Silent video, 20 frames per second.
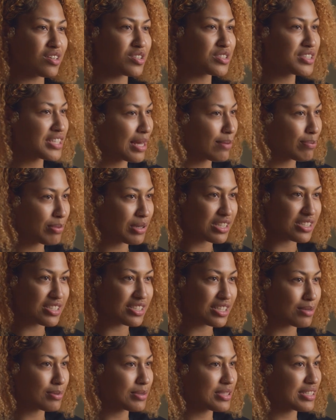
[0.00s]

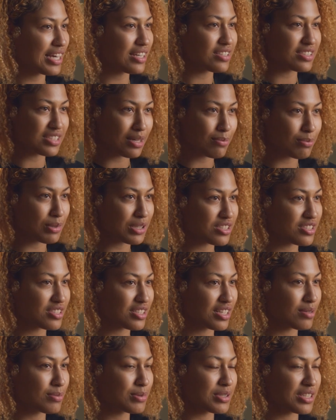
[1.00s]
championships, state
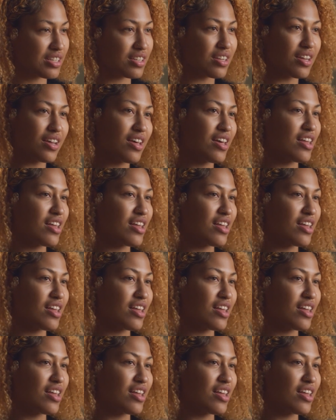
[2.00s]
championships, and